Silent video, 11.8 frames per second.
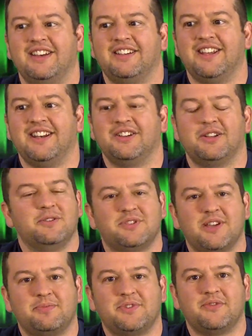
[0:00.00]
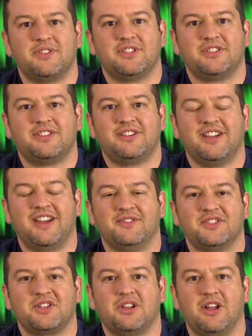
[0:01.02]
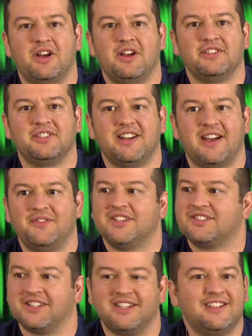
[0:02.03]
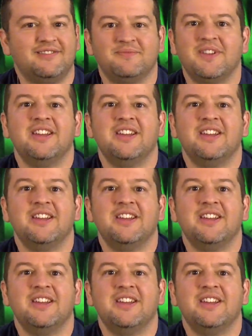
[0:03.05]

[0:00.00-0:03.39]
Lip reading: getting close-ups of his claws, and obviously,